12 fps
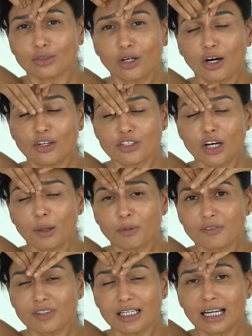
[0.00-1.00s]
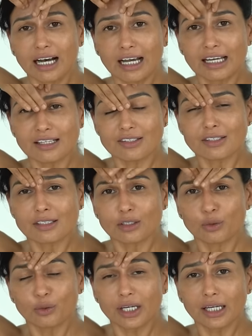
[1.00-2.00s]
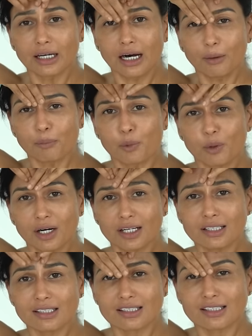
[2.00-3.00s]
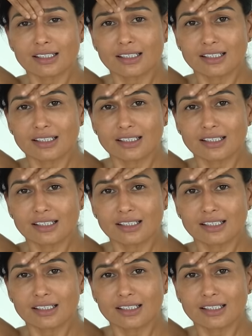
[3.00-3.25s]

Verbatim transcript: on top of the lines, going upwards